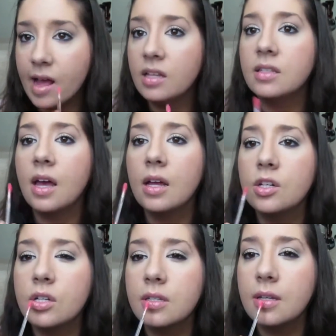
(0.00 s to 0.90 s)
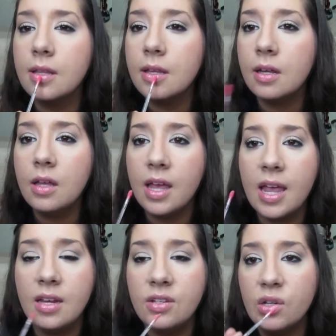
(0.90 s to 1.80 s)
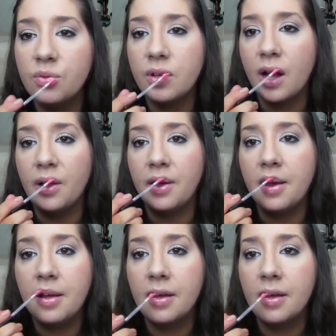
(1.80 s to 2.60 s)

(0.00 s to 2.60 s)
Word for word: It's got just a little hint of color,